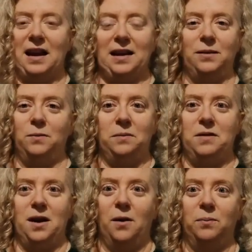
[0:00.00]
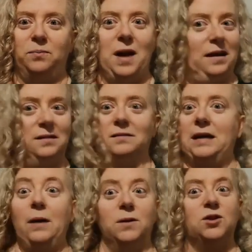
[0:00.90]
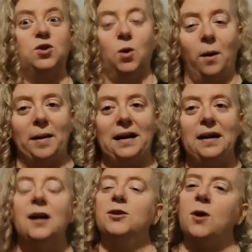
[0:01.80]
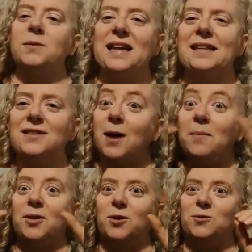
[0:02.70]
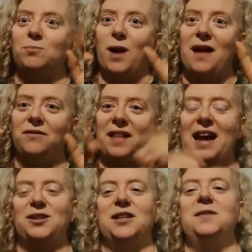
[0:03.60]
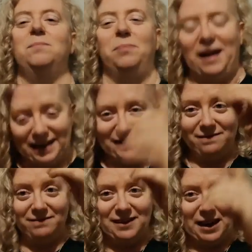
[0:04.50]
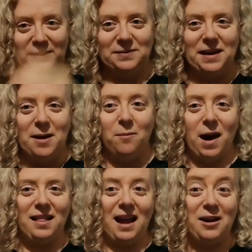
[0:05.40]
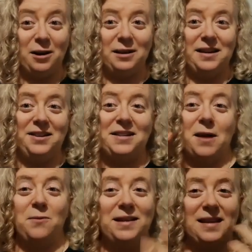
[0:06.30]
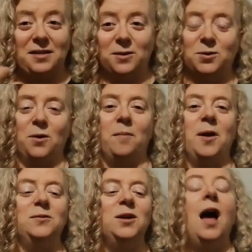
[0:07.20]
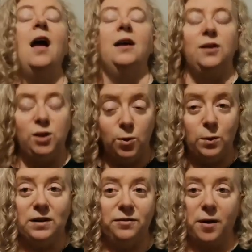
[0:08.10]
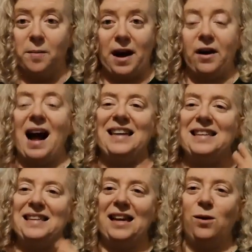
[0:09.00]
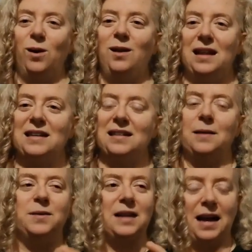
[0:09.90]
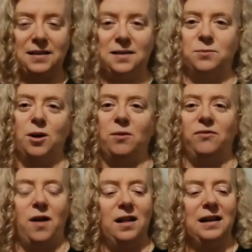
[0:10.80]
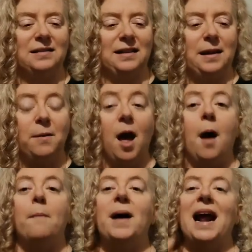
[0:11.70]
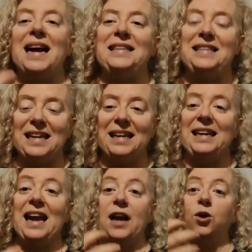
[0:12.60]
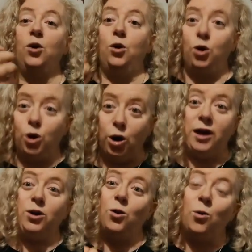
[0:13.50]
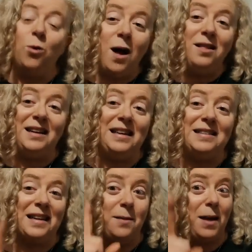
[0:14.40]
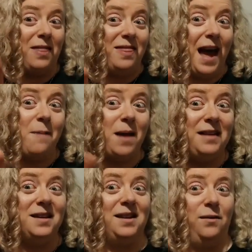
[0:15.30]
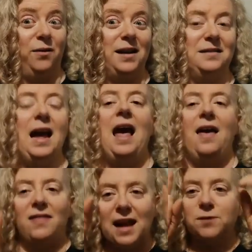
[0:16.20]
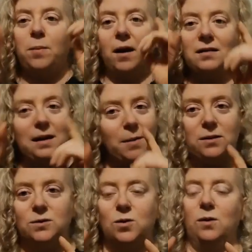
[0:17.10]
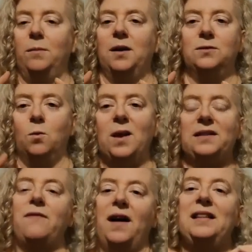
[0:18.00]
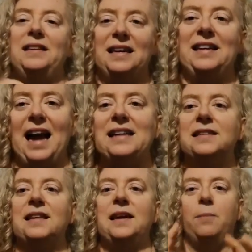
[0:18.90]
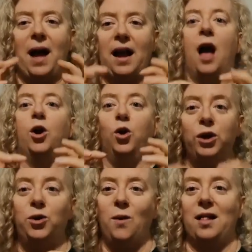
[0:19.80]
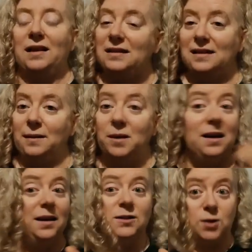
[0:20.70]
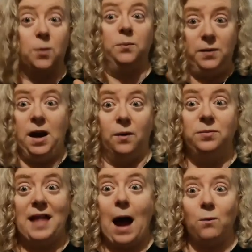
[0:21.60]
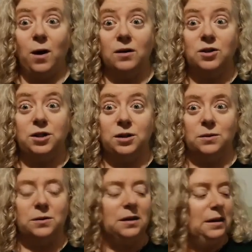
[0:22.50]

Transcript: I, you know, it was storming, so I was getting some of those bright flashes, but you know, bright light early in the day, reset those hormones. You will feel better. I didn't get a whole lot of sleep because I had some trouble falling asleep, but I did get good quality sleep and that makes a difference. And that's partly about those hormones. Once I finally did get to sleep, I got good quality sleep. So, you know, that works too.